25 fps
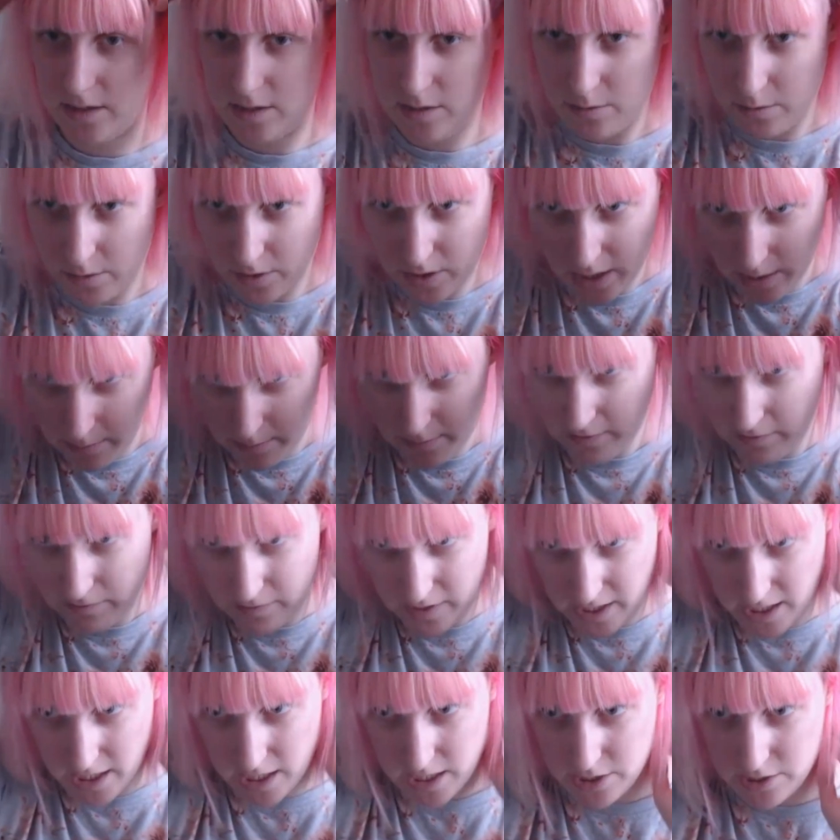So there were a couple of
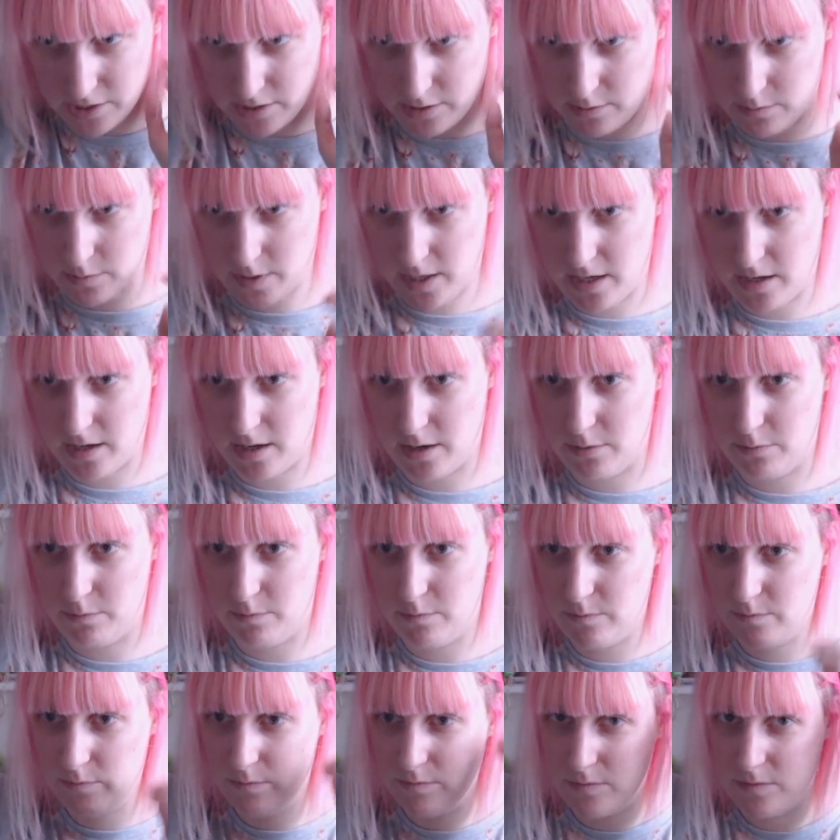occasions when I
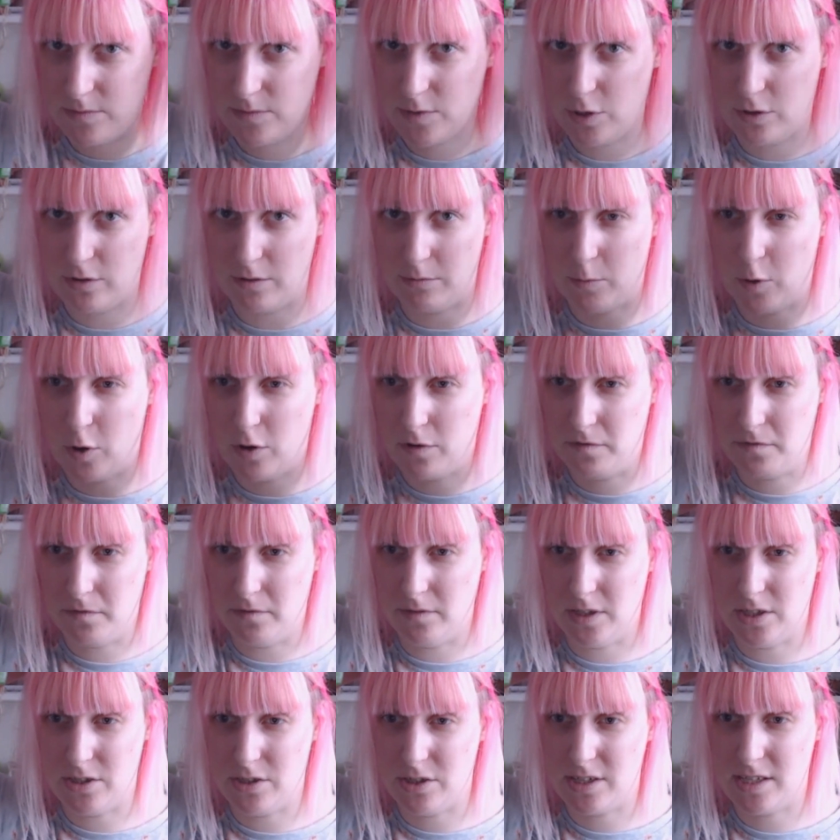took them off
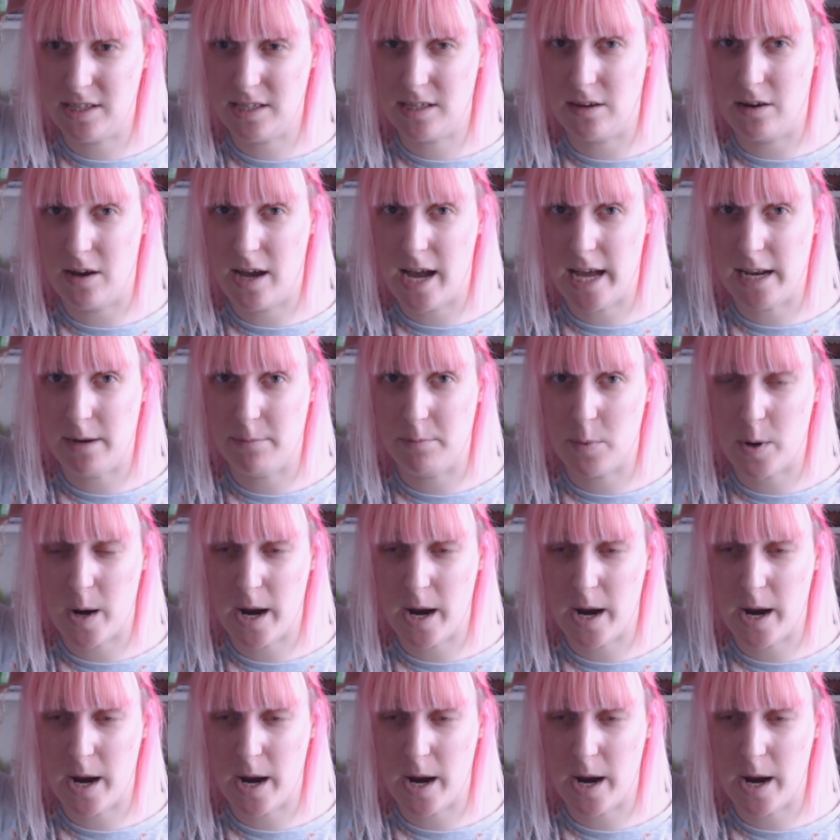and just sort of had a